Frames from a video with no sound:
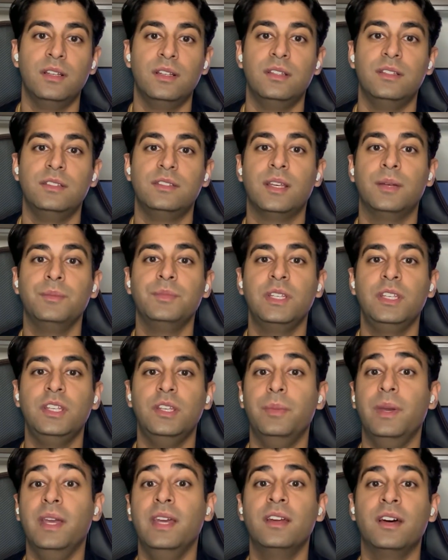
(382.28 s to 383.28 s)
Something you
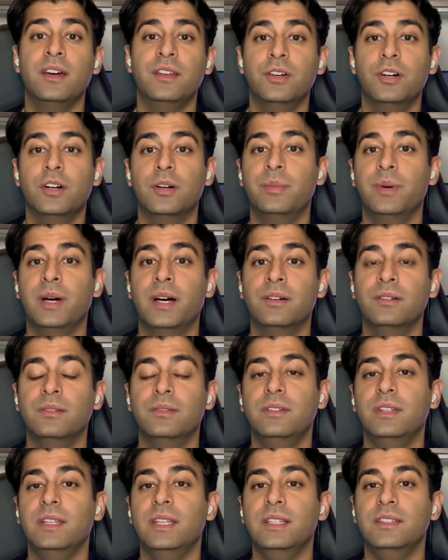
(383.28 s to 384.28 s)
may not know about
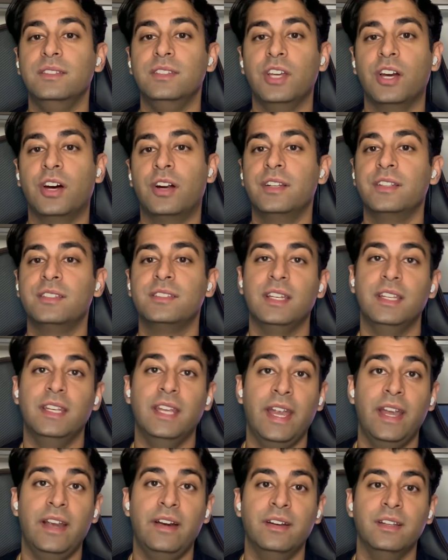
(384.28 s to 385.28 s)
is the artist's
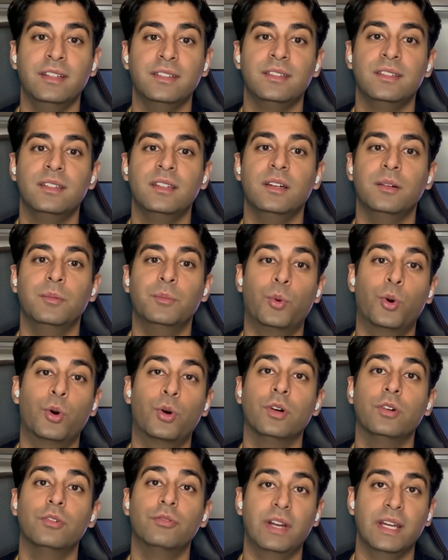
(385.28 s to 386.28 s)
inherent
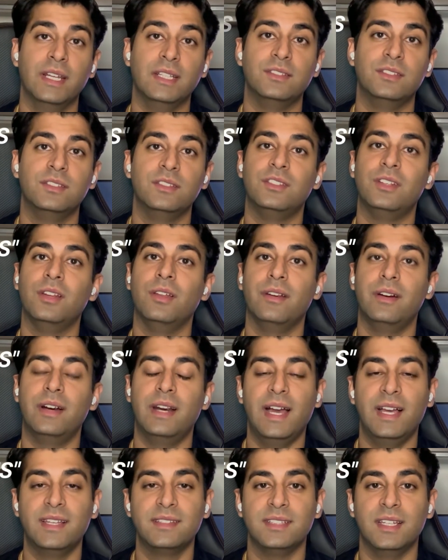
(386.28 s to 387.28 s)
moral rights to their
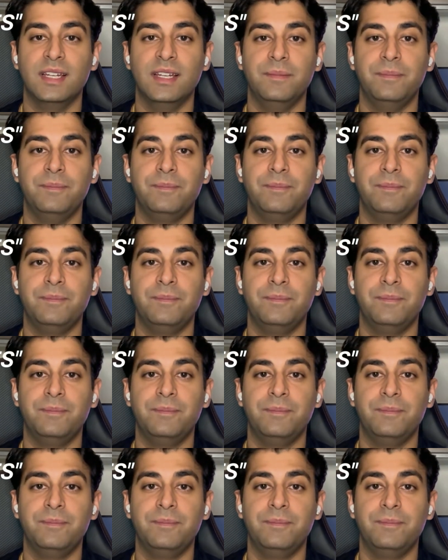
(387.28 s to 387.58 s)
asset.